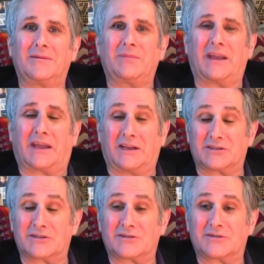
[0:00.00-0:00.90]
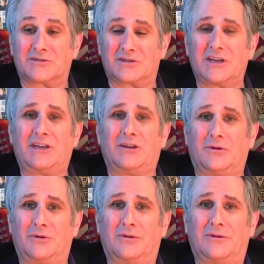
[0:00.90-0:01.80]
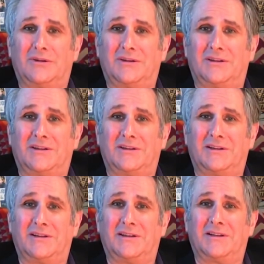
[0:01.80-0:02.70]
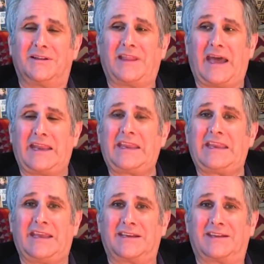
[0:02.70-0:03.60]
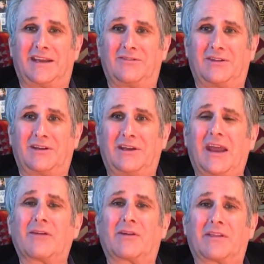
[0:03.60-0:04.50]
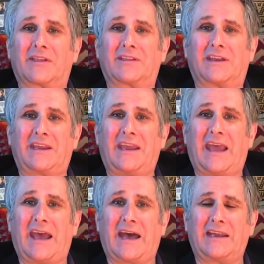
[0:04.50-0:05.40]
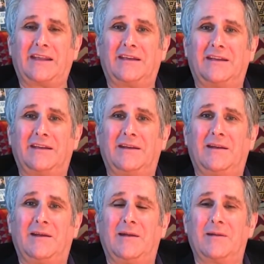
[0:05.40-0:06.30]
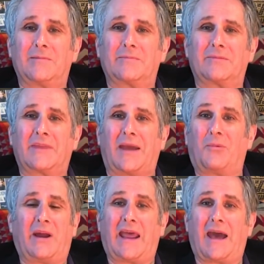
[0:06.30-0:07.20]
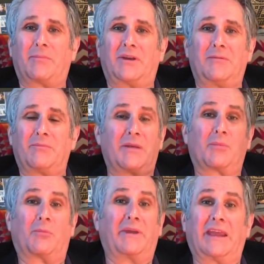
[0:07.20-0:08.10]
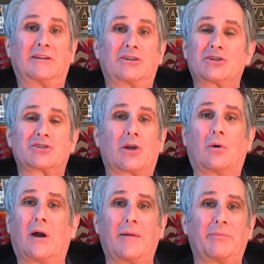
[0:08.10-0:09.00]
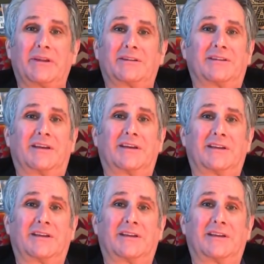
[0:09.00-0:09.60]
because she knew that he had given everything that he had. And what happened? People began to show up and to